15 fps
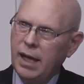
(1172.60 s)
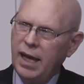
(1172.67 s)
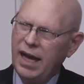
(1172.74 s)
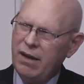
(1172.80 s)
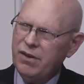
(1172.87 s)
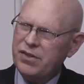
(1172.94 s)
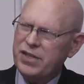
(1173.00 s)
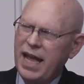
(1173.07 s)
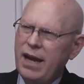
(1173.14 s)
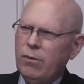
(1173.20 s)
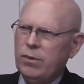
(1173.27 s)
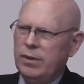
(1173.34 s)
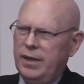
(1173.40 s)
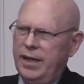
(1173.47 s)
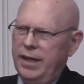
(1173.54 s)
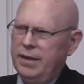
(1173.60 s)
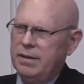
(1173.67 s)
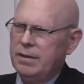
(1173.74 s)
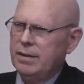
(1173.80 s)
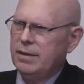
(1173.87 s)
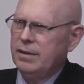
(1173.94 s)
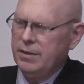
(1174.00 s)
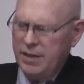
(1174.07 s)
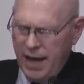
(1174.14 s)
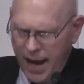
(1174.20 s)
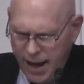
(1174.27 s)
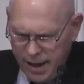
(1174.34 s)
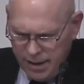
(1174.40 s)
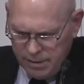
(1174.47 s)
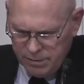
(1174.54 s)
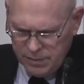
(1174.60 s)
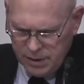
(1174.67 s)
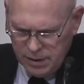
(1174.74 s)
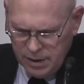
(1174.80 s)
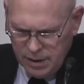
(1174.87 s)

How does that relate to Adam?